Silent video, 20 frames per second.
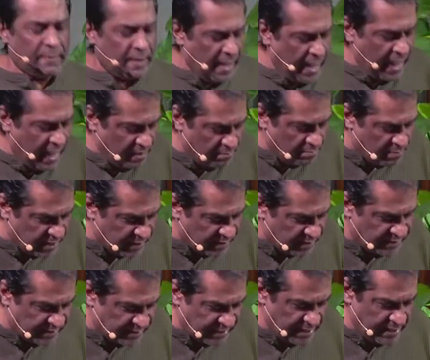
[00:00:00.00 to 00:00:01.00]
and
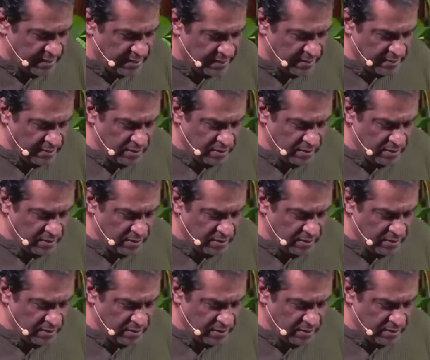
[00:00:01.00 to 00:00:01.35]
mercy